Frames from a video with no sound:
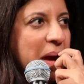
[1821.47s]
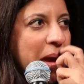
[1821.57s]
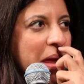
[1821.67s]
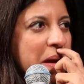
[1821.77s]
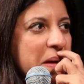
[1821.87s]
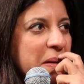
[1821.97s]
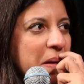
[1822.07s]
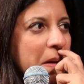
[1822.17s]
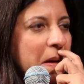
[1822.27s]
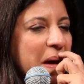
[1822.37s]
And
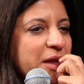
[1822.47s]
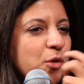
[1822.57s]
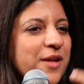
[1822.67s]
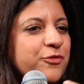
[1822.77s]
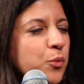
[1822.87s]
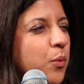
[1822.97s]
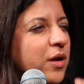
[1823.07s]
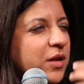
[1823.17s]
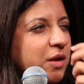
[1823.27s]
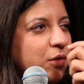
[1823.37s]
I don't have to
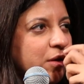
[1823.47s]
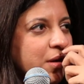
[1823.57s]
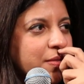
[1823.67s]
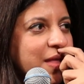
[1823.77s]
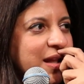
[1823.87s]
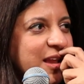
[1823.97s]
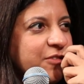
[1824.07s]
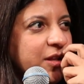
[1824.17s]
worry on that level.